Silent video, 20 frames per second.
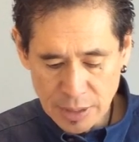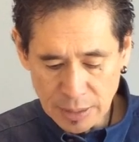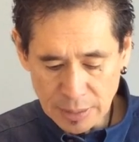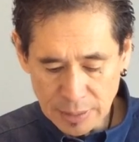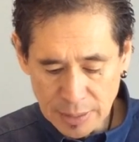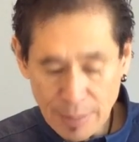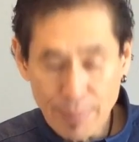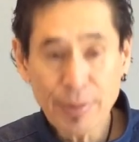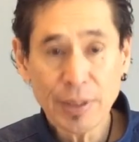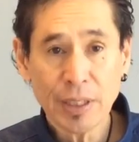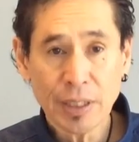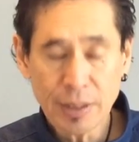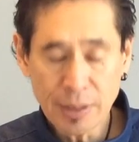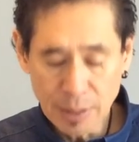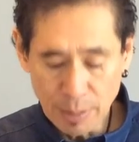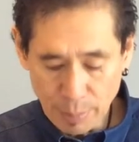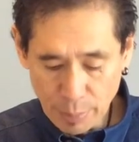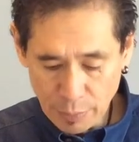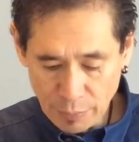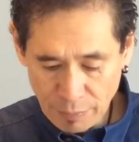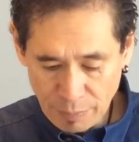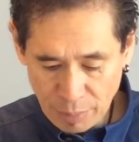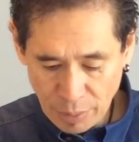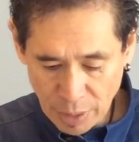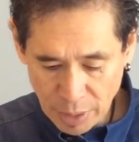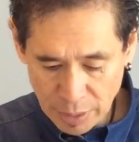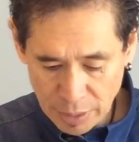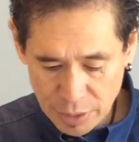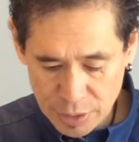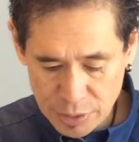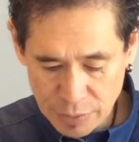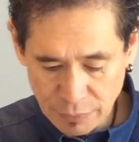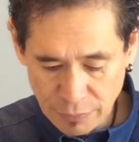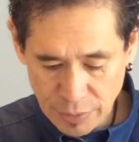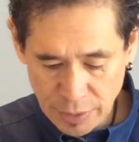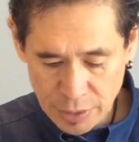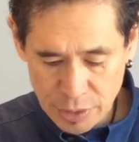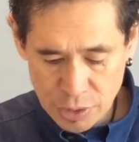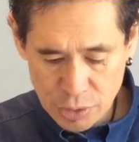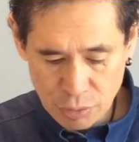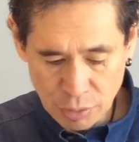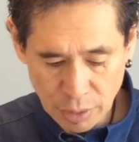a limited number of products of each